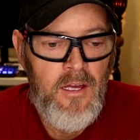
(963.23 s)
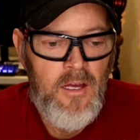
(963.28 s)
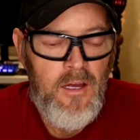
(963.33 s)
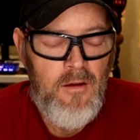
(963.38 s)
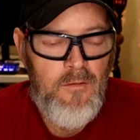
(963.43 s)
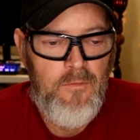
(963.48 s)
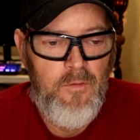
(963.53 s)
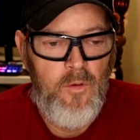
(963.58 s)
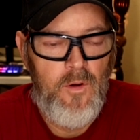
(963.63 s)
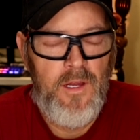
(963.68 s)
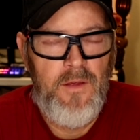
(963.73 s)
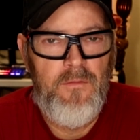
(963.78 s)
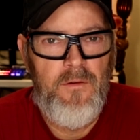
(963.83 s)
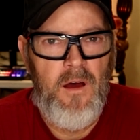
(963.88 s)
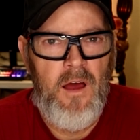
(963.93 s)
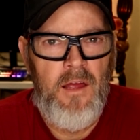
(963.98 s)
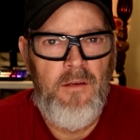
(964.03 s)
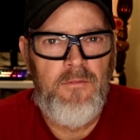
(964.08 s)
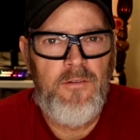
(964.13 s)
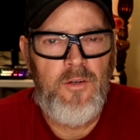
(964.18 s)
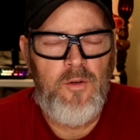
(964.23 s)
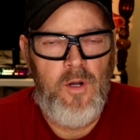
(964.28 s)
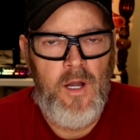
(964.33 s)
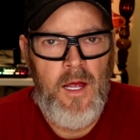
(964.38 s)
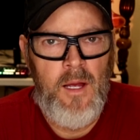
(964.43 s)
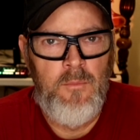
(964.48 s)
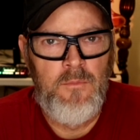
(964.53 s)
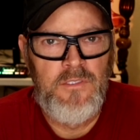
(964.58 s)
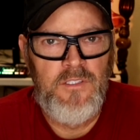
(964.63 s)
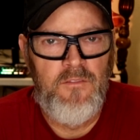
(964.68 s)
45
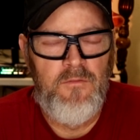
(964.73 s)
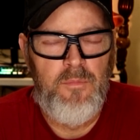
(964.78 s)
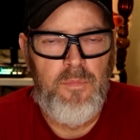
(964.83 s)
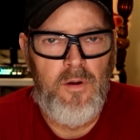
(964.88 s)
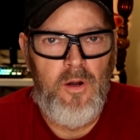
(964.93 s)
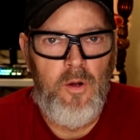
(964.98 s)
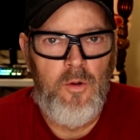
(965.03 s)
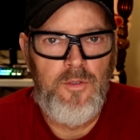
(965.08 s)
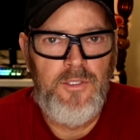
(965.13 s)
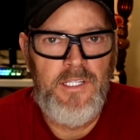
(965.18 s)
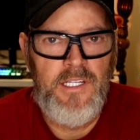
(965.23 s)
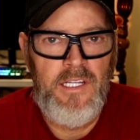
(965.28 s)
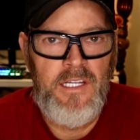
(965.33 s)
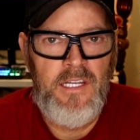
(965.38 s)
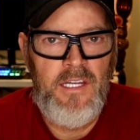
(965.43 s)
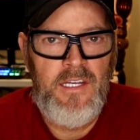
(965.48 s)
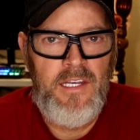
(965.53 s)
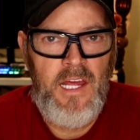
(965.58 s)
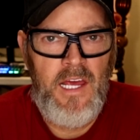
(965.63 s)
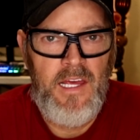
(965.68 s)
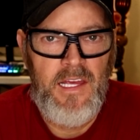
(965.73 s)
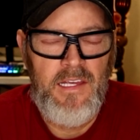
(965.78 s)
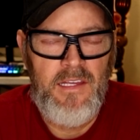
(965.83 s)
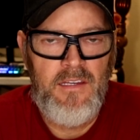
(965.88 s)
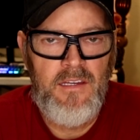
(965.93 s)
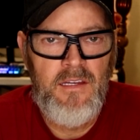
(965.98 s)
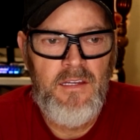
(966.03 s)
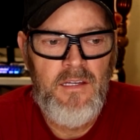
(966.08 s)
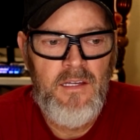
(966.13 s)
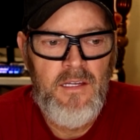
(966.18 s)
grams of protein a day.
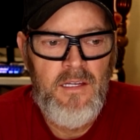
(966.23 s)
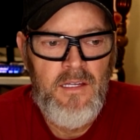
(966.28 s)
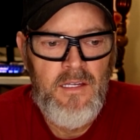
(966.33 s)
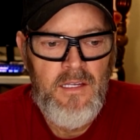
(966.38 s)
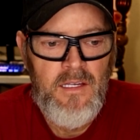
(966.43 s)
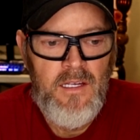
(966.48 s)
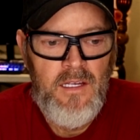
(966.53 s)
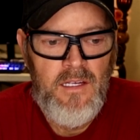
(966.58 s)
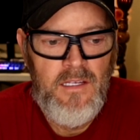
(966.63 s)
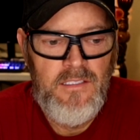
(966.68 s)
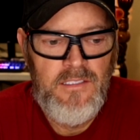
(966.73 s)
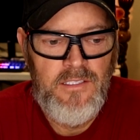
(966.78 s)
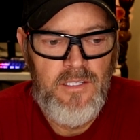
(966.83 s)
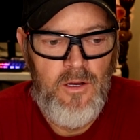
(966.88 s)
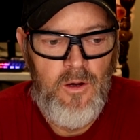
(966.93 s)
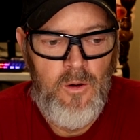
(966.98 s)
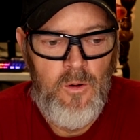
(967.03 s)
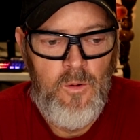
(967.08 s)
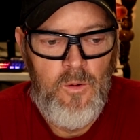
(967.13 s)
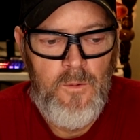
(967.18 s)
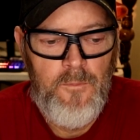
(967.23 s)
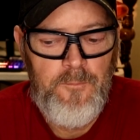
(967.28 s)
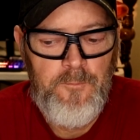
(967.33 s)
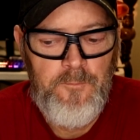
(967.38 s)
So